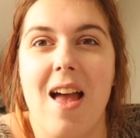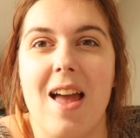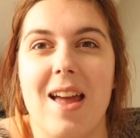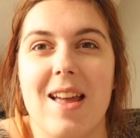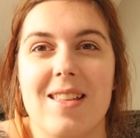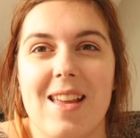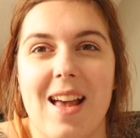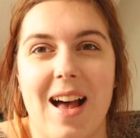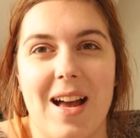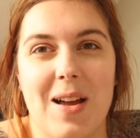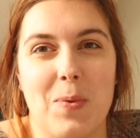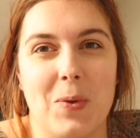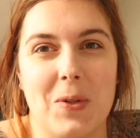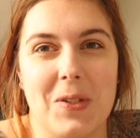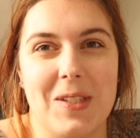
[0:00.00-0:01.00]
and I
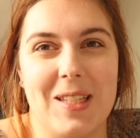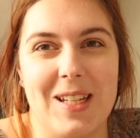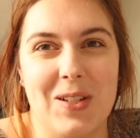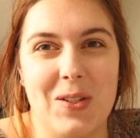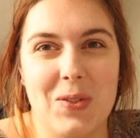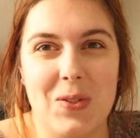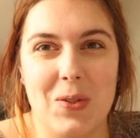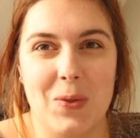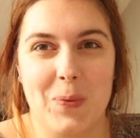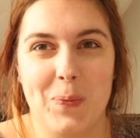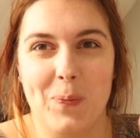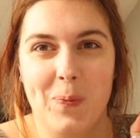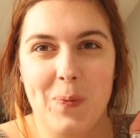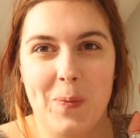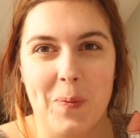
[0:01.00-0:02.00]
will see you soon.
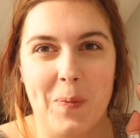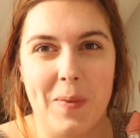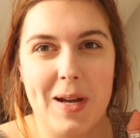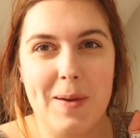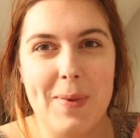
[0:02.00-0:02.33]
Bye